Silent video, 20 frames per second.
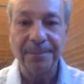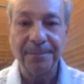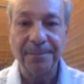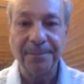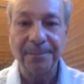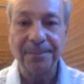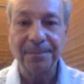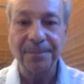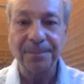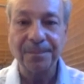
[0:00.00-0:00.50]

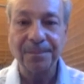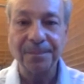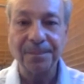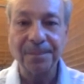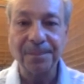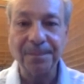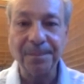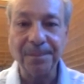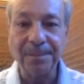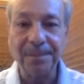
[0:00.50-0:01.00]

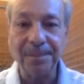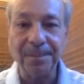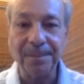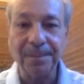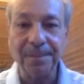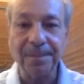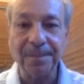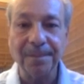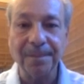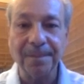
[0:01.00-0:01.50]

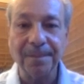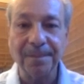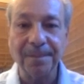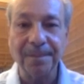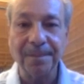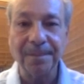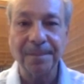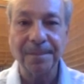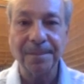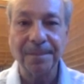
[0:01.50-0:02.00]

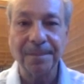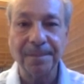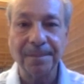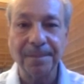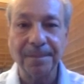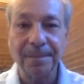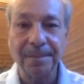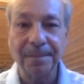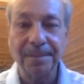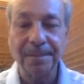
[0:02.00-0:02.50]

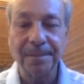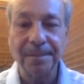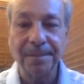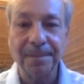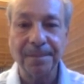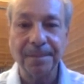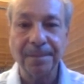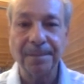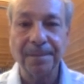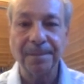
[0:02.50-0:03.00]

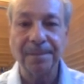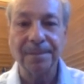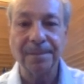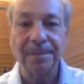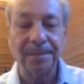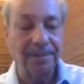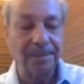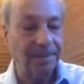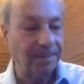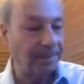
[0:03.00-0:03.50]

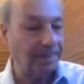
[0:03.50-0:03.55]
This person isn't speaking.